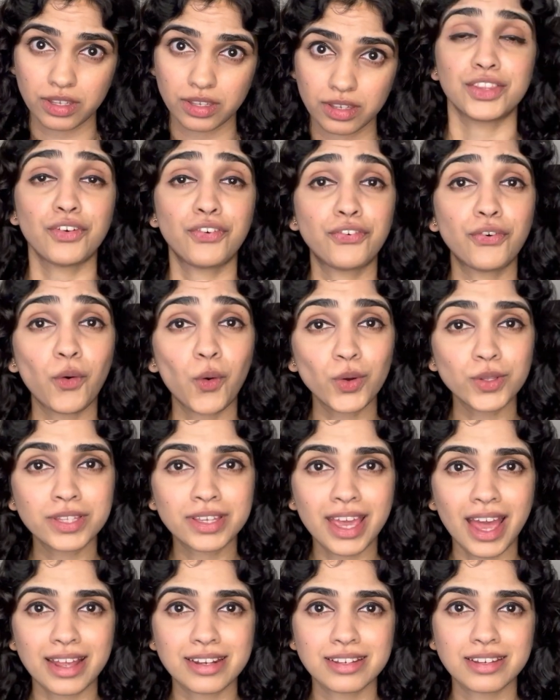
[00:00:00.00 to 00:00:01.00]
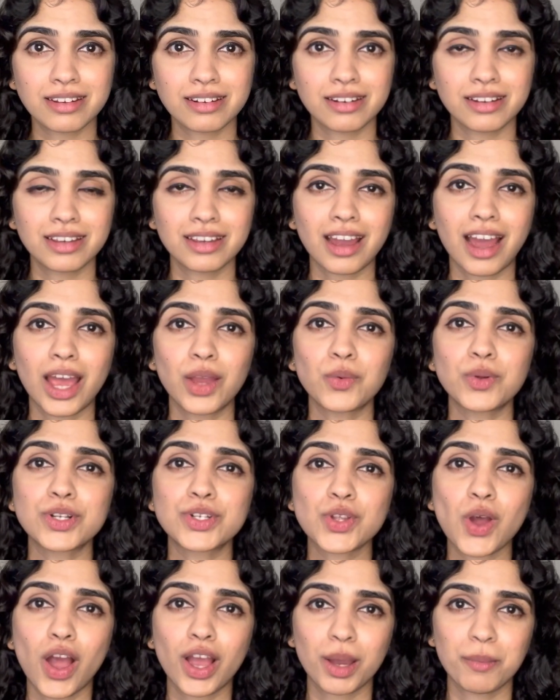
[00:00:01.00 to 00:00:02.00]
The fourth category I will
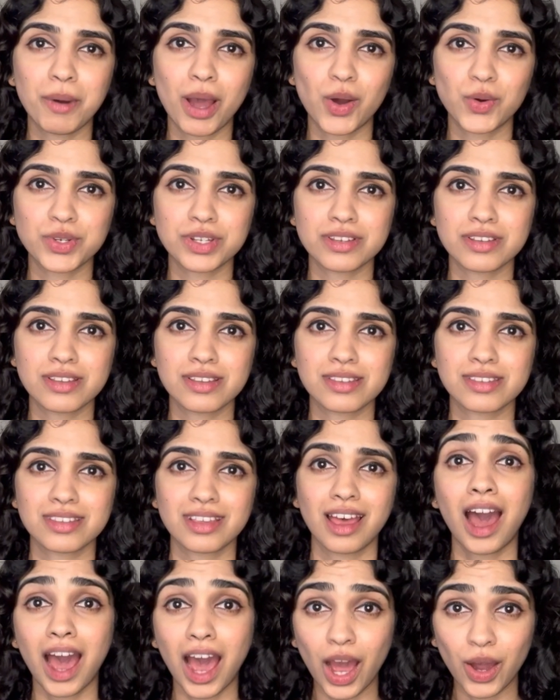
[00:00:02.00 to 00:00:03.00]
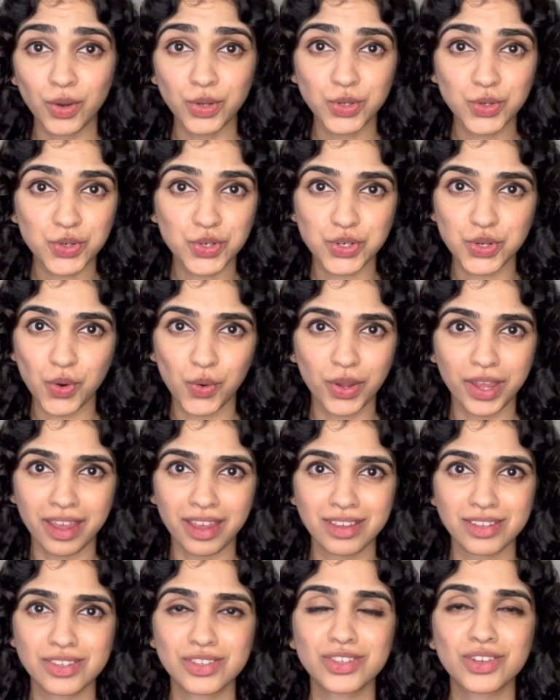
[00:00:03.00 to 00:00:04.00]
talk about is how you
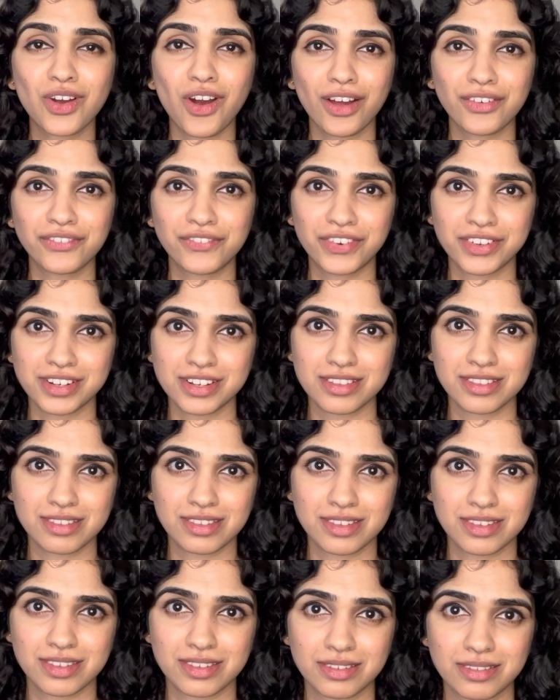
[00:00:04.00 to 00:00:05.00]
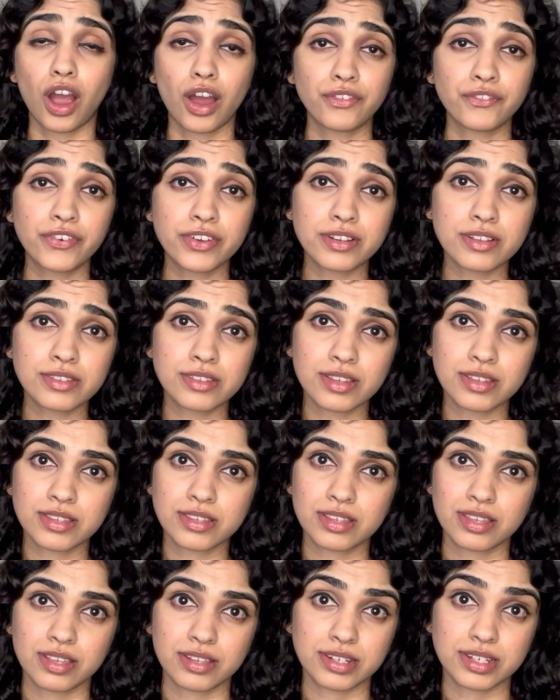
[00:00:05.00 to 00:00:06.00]
showcase confidence. Confidence
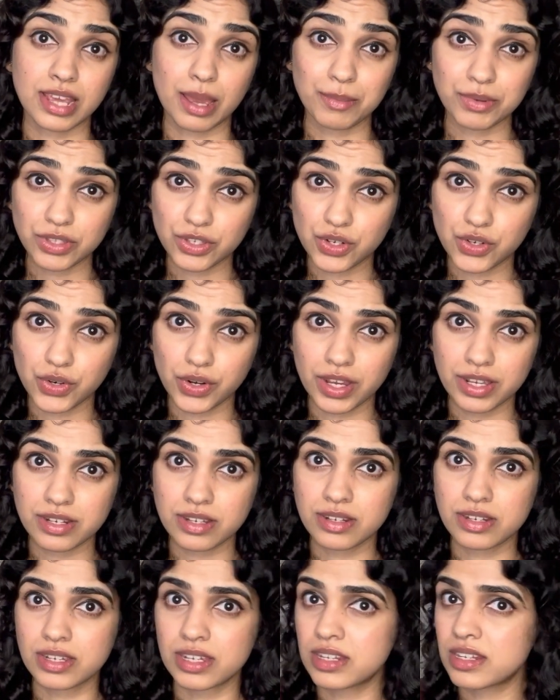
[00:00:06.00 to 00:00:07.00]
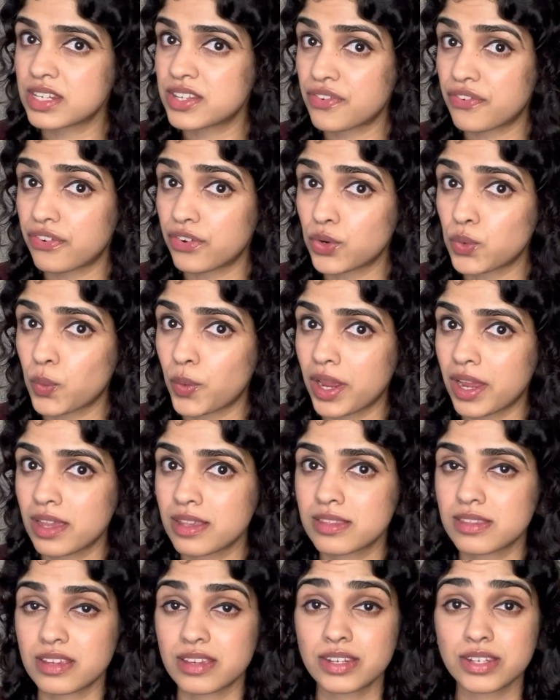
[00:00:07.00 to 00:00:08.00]
is demonstrated in different
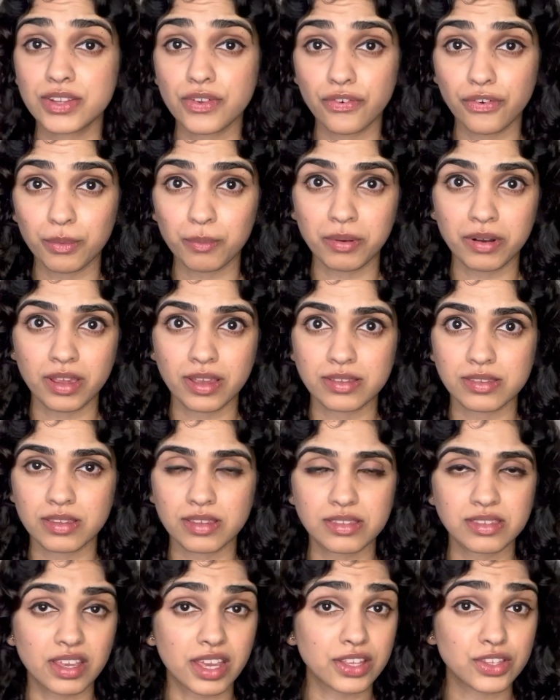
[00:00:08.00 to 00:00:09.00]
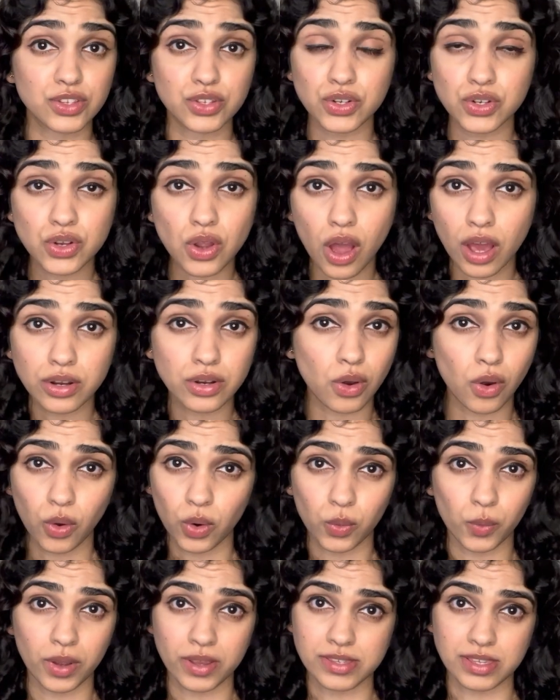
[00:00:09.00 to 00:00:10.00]
ways in different places. It's not
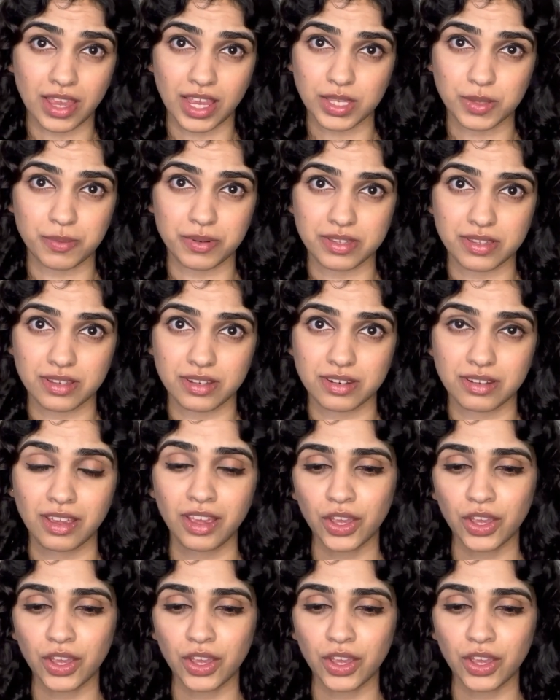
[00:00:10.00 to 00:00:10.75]
always explicit.